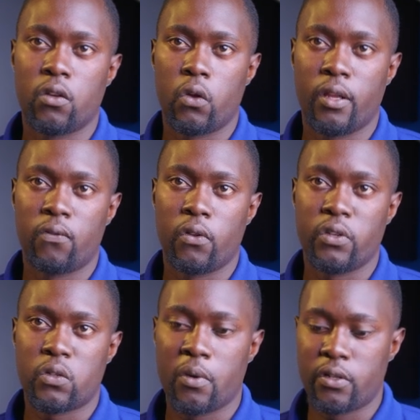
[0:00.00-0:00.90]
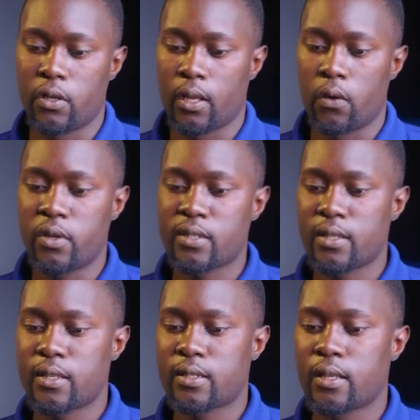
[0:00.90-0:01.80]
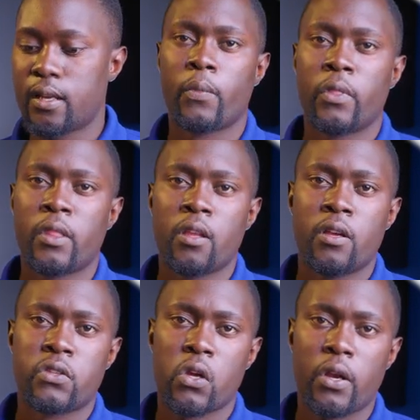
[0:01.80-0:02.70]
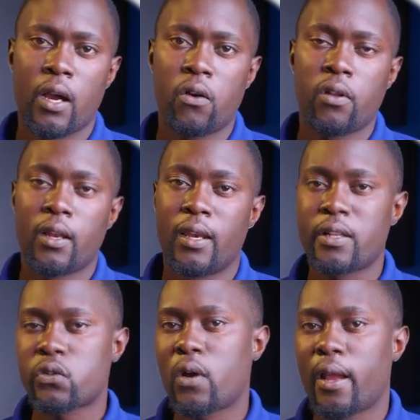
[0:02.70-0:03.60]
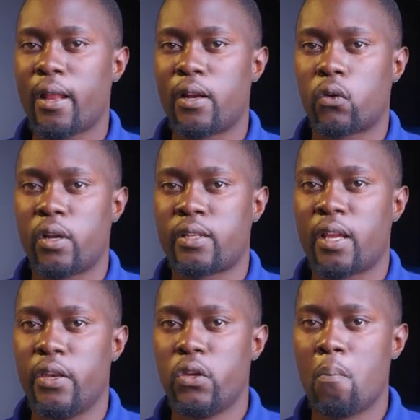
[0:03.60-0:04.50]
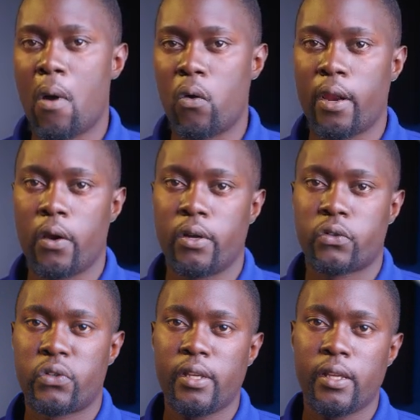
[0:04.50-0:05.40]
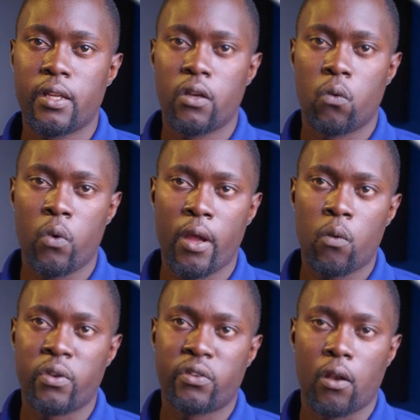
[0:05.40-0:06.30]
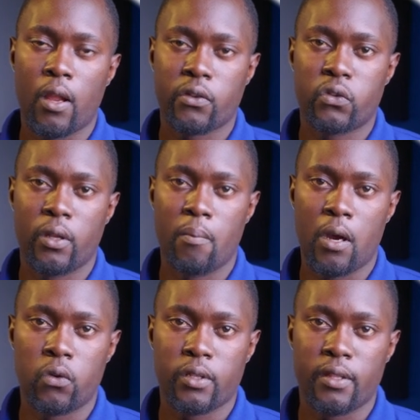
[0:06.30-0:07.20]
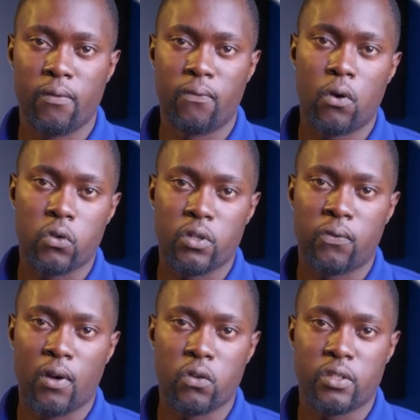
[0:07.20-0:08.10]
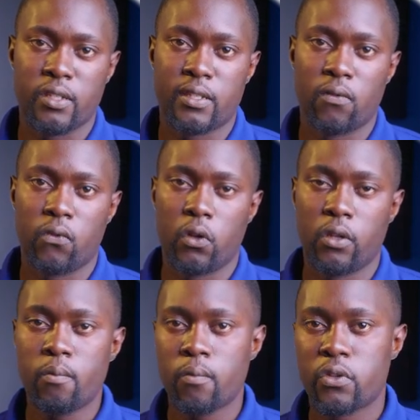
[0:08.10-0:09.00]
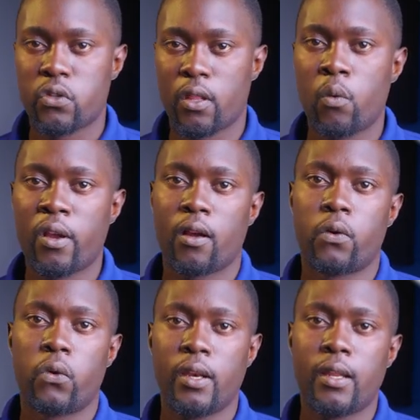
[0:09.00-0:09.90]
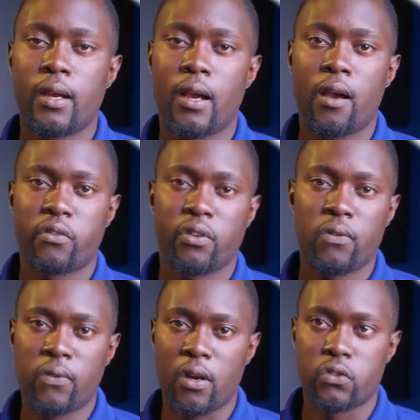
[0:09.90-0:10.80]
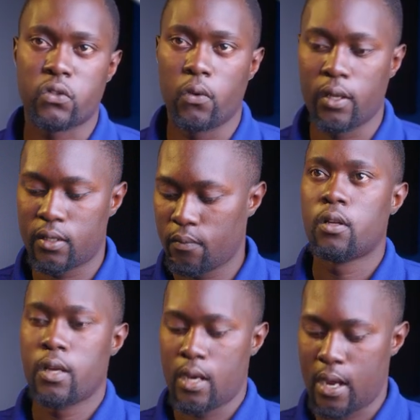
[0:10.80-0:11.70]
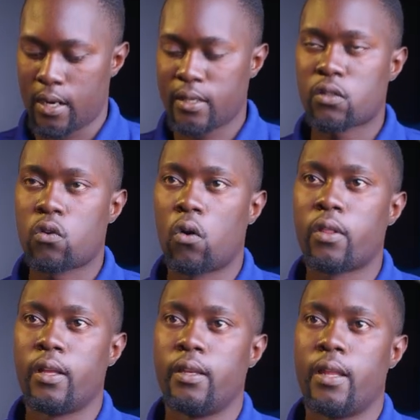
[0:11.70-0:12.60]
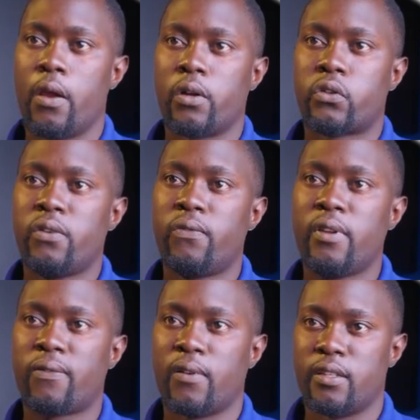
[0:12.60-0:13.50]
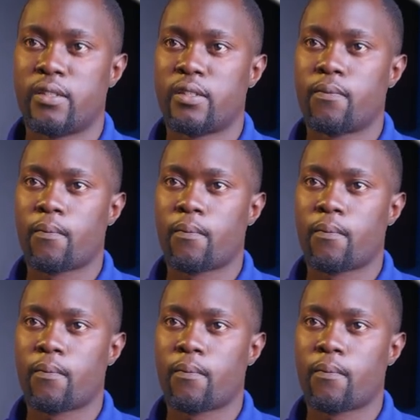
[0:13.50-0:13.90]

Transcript: loaded for this particular instance. So now let's go ahead and create a new mount directory where we shall actually mount the Vultr file system volume so that we can read and share files to it. And let's call the directory VFS.